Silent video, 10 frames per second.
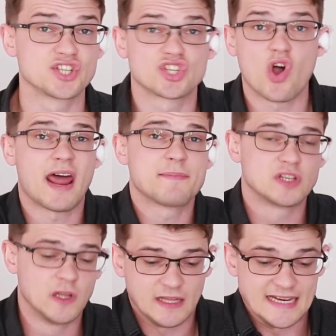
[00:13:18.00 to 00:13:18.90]
has just gone
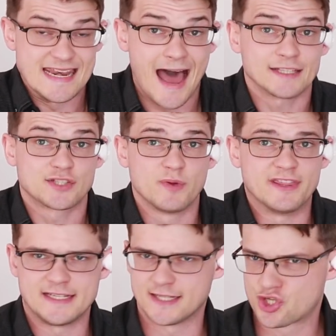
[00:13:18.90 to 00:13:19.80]
absolutely nuts
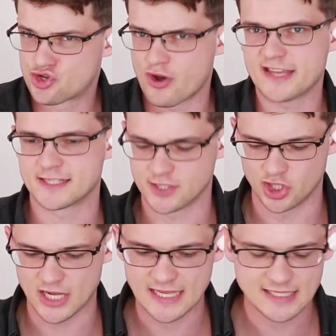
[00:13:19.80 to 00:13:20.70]
with the distressed
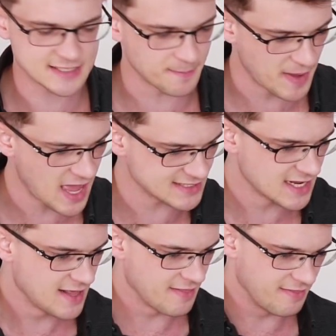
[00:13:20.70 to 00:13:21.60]
jeans,
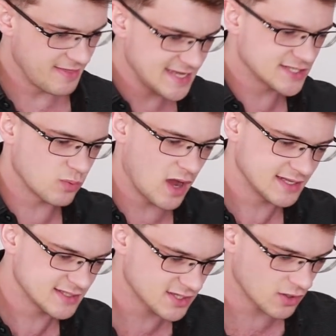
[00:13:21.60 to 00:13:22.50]
but these
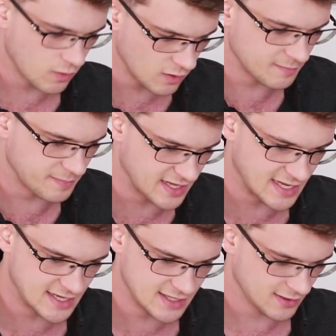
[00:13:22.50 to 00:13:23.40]
ones could
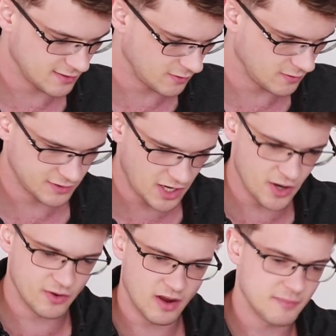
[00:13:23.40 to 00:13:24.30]
be, oh
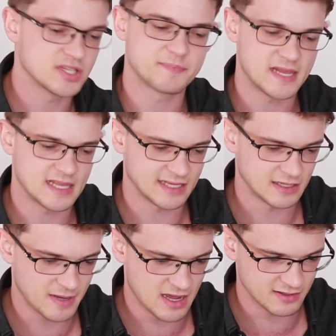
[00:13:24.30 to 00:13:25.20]
no, I'm just peeling
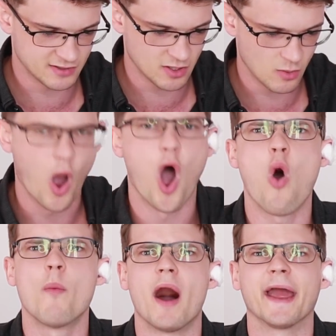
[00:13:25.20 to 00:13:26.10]
it apart at the top.
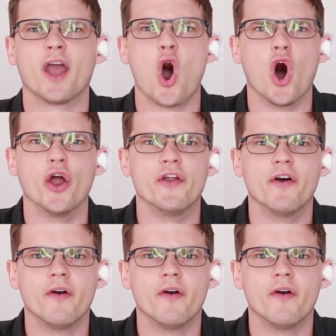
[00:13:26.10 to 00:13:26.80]
Oh my God,